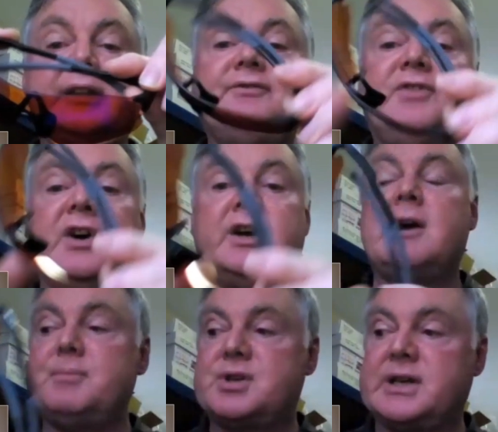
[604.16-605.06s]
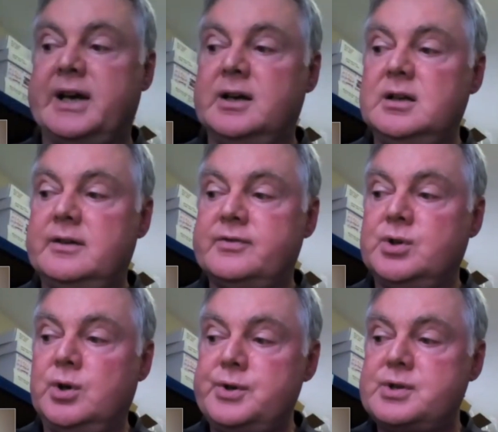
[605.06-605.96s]
And then further up the scale, of
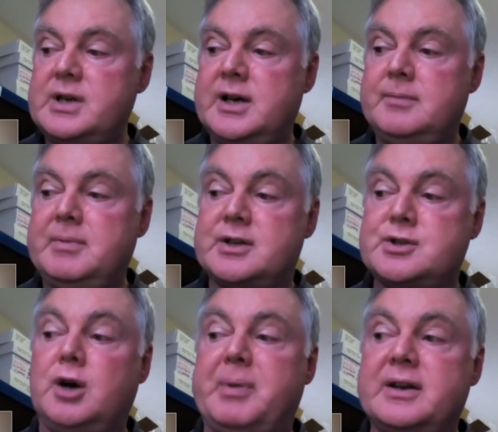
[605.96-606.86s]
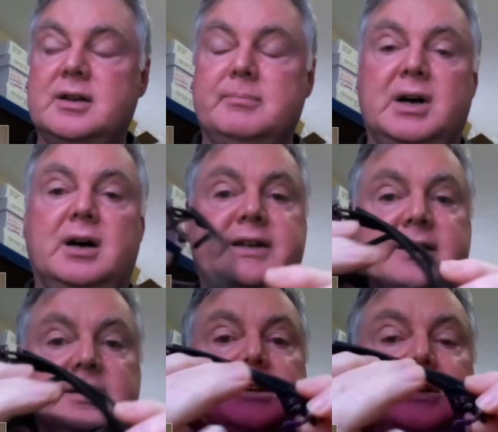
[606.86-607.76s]
course, at the top end of the
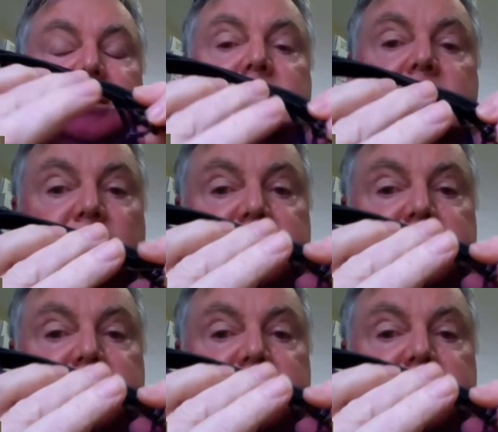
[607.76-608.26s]
market, you've